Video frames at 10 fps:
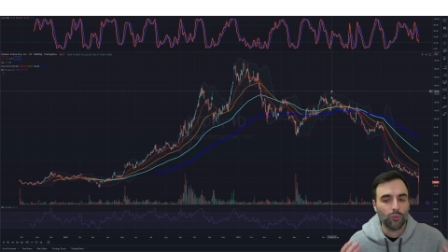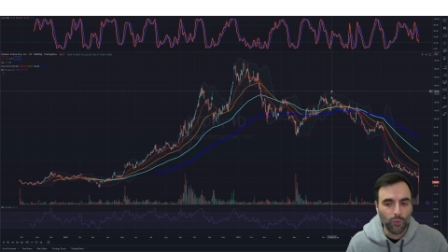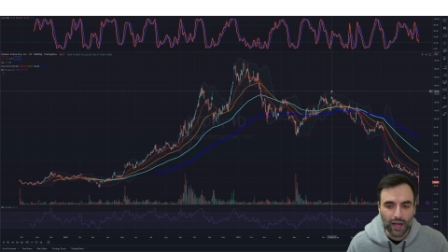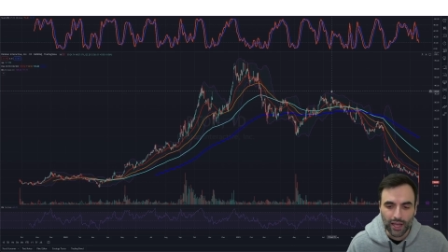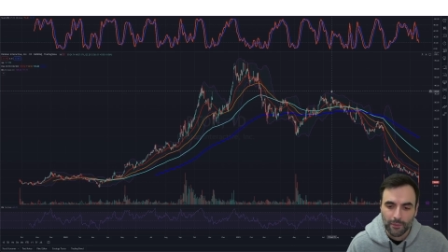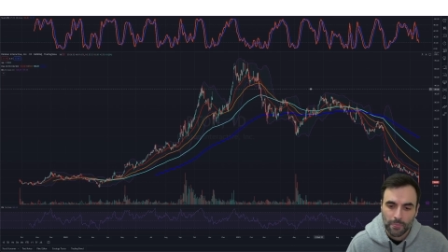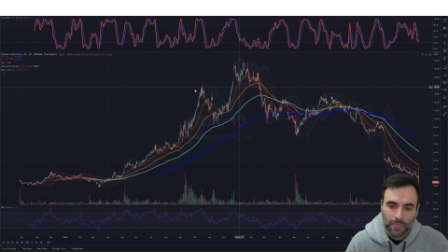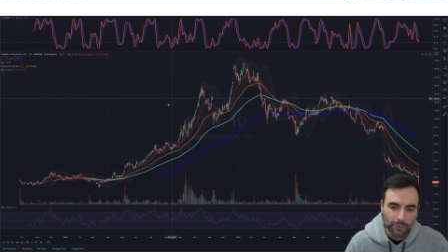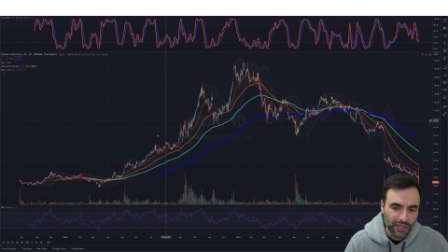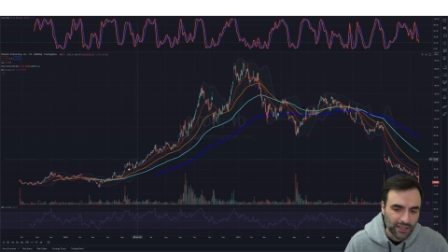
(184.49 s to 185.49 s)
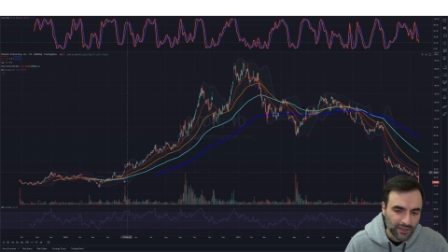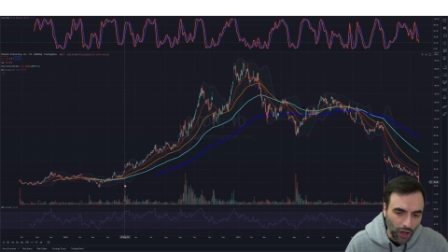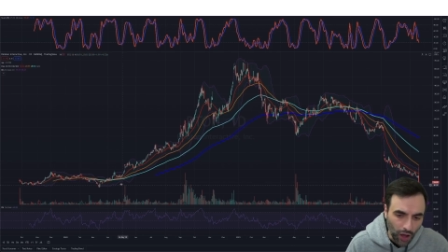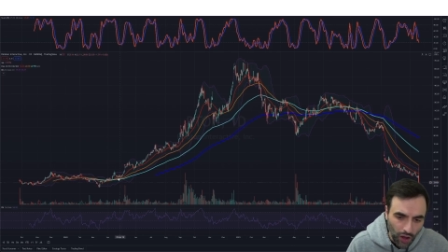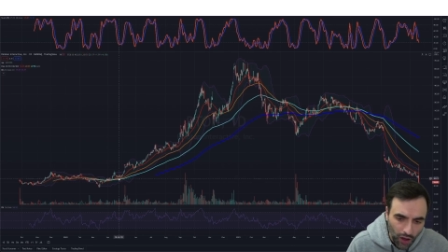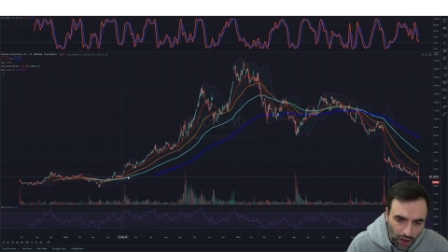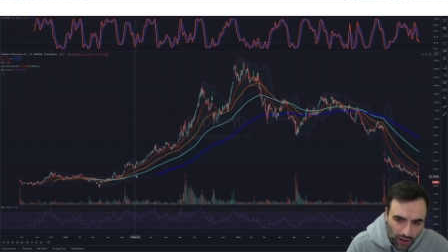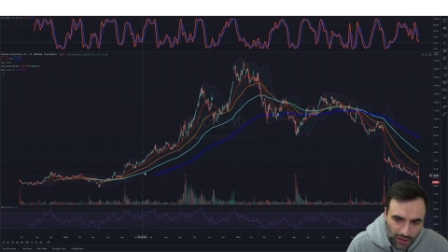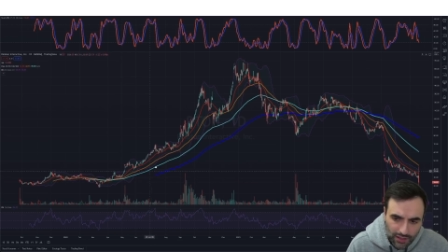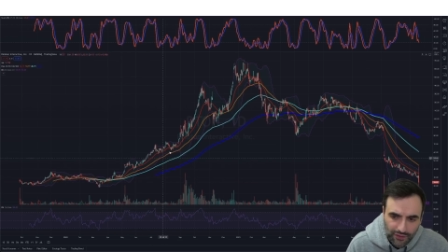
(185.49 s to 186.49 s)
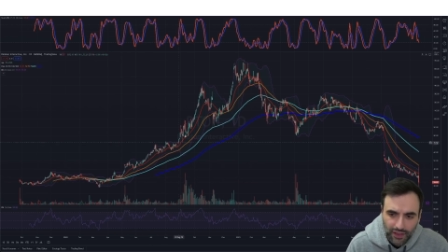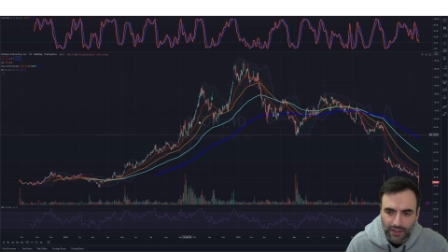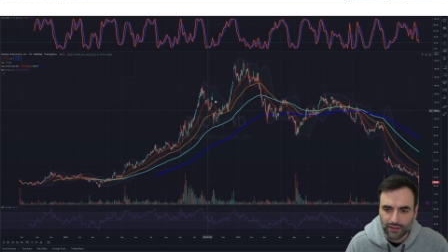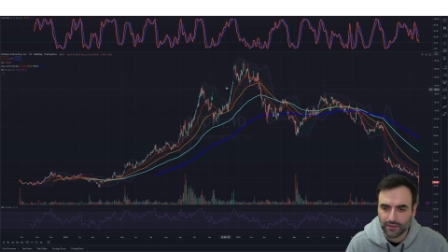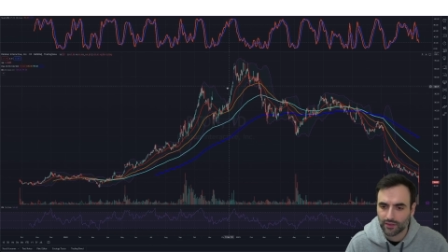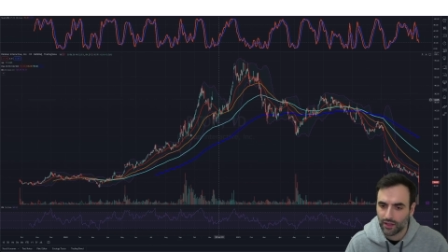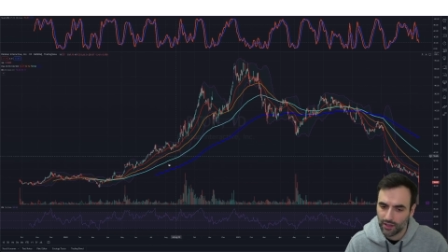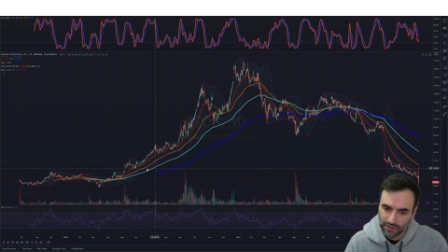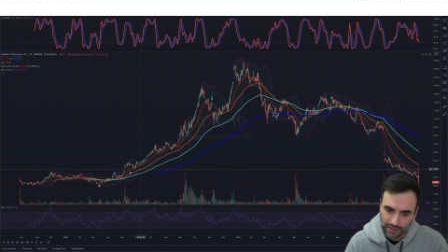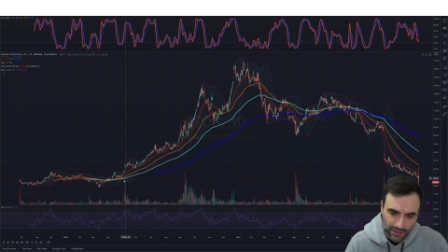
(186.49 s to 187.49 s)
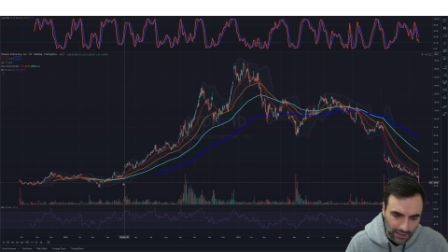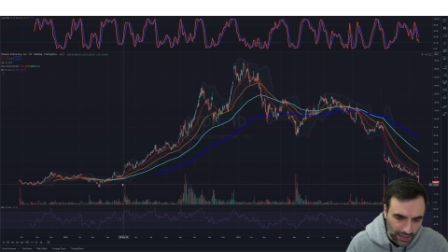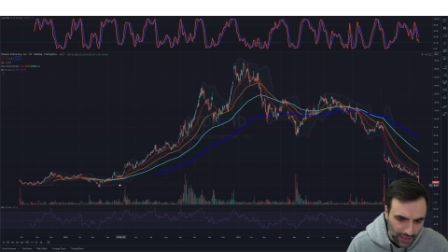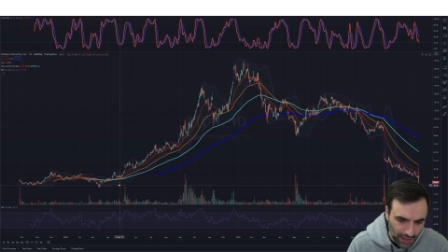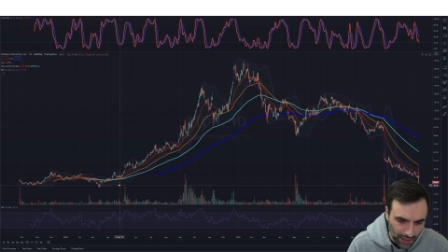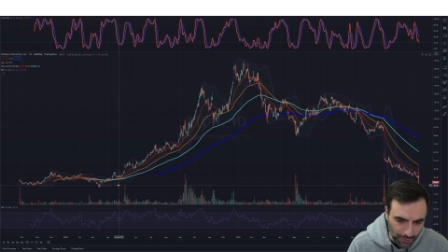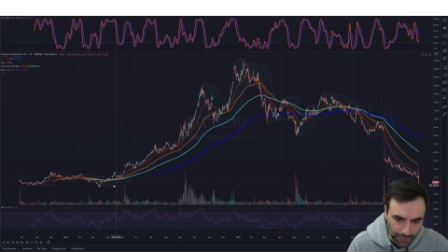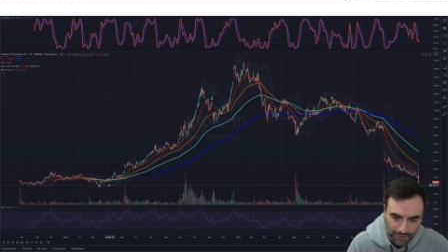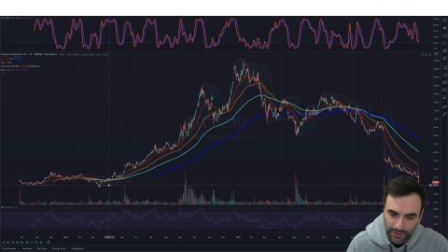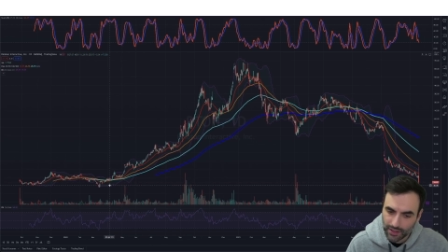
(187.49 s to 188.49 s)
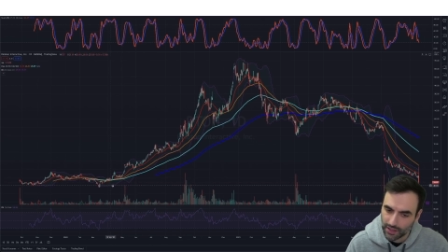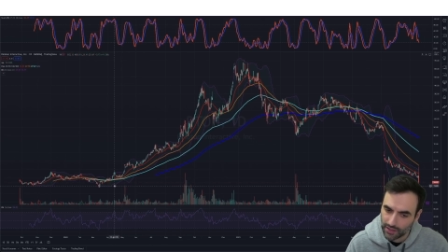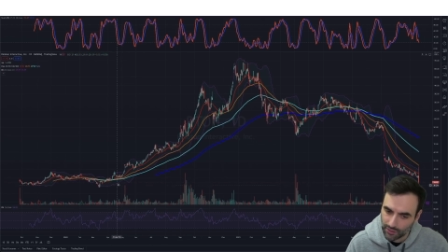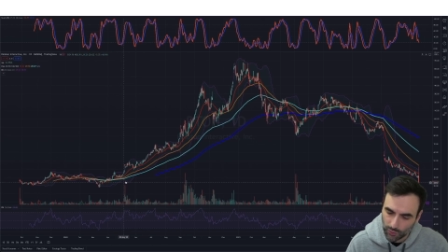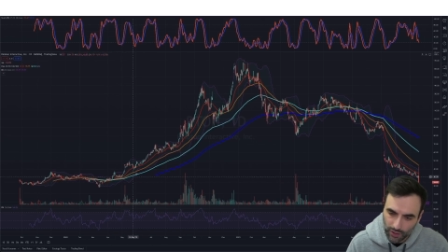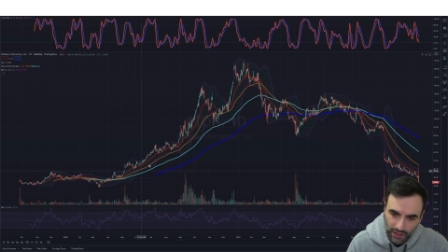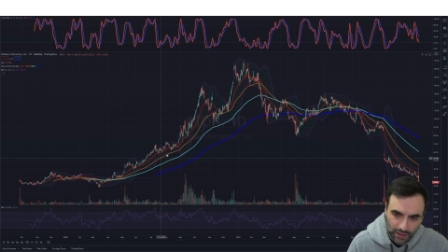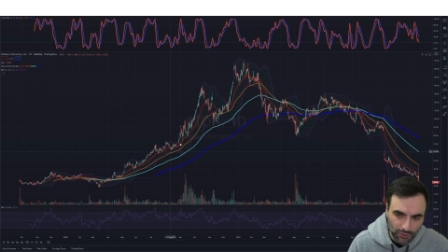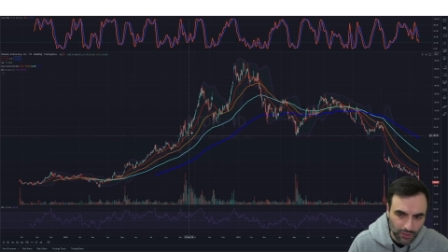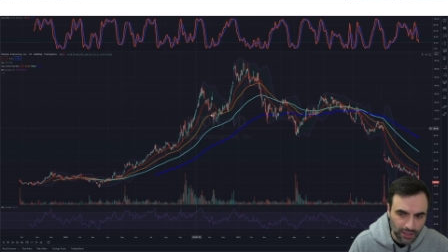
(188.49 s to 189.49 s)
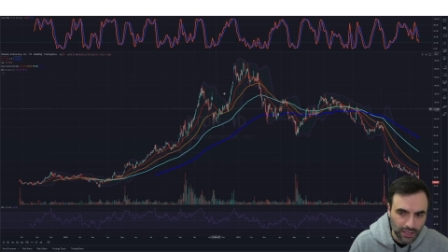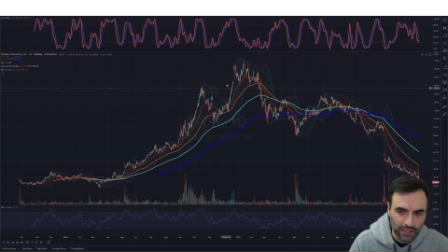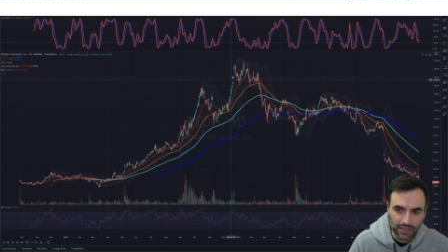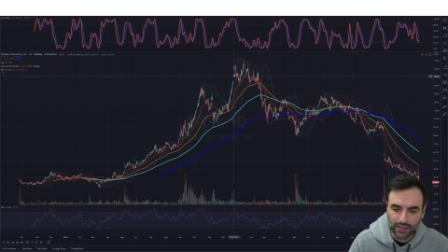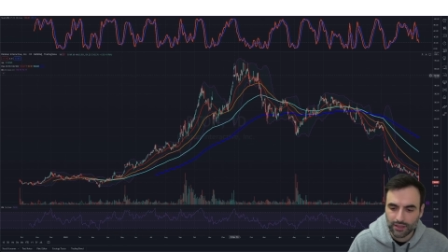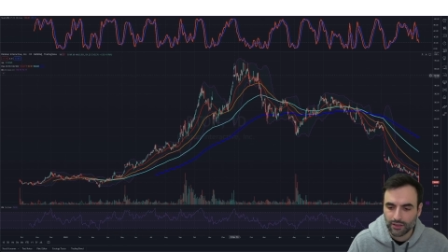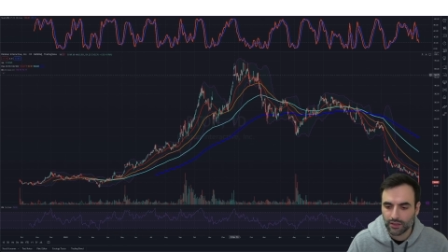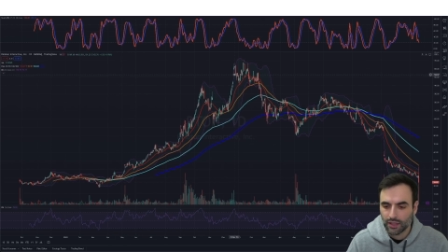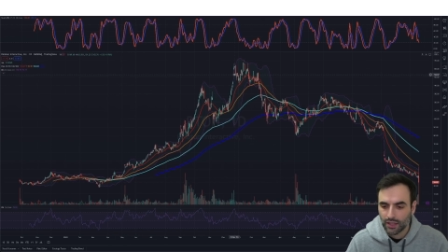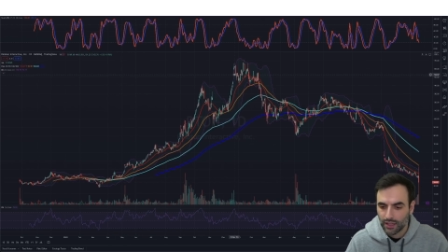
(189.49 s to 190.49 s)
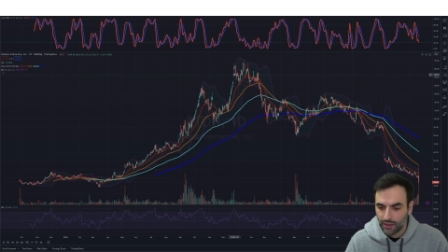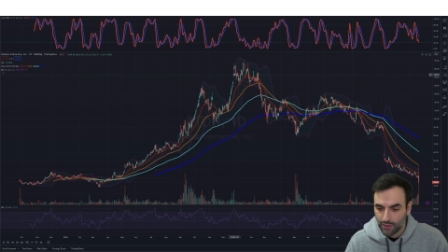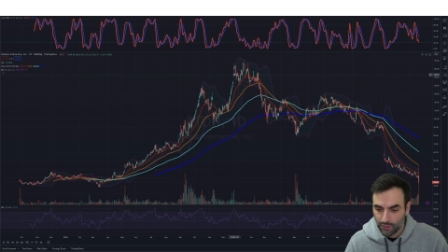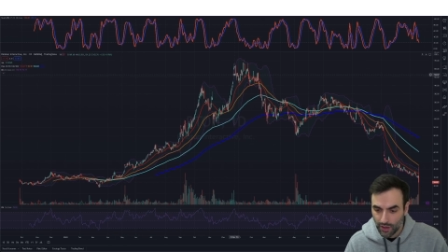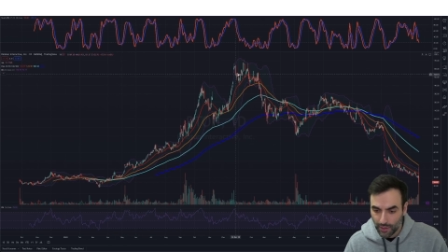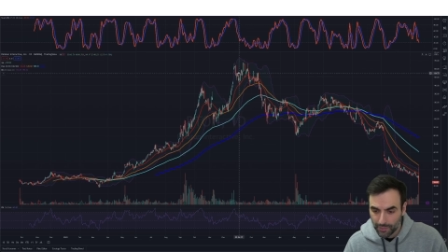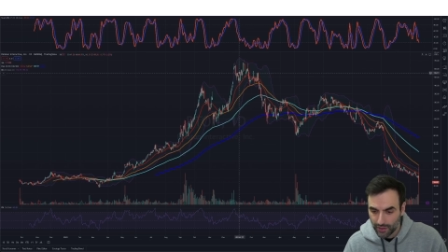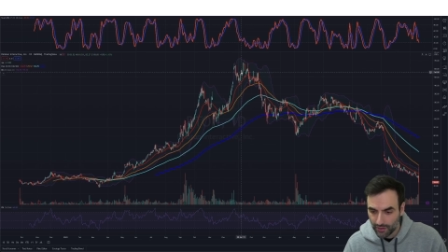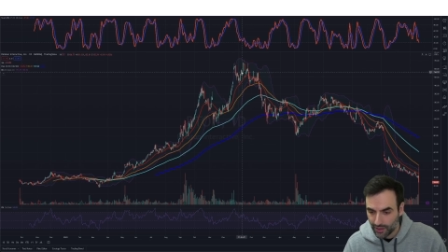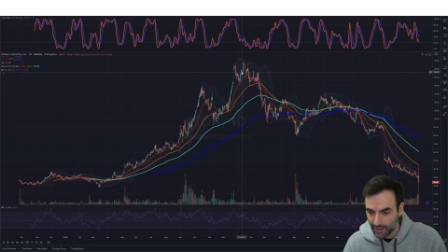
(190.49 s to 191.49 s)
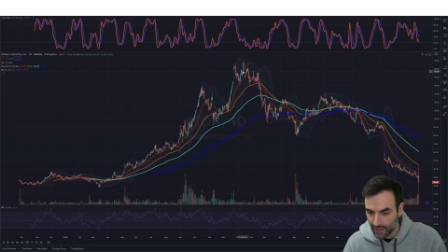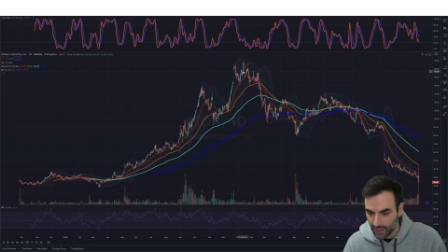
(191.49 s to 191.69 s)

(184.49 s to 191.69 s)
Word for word: Why? Because all of this leading up in 2020 in through that period.